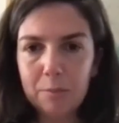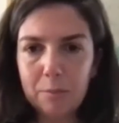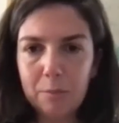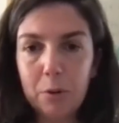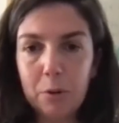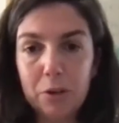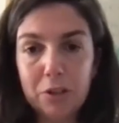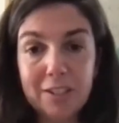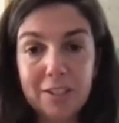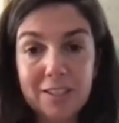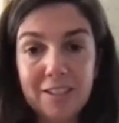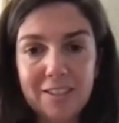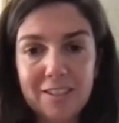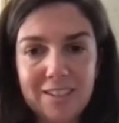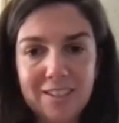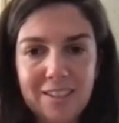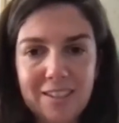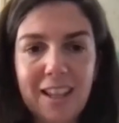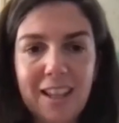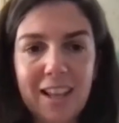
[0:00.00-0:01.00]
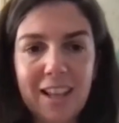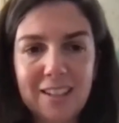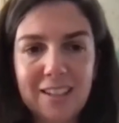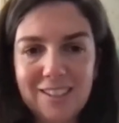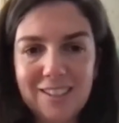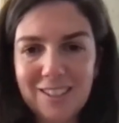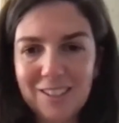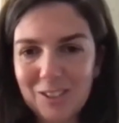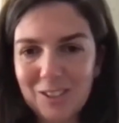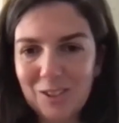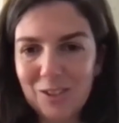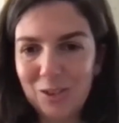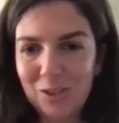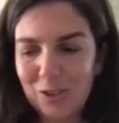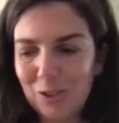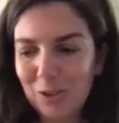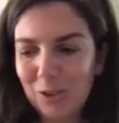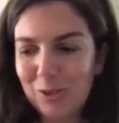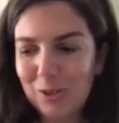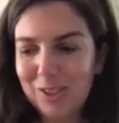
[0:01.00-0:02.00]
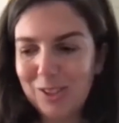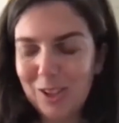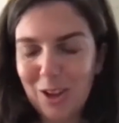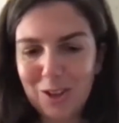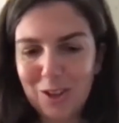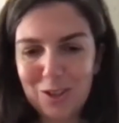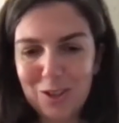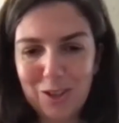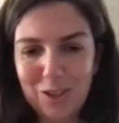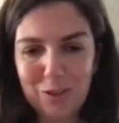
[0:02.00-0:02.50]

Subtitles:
persons that, you know, the researcher,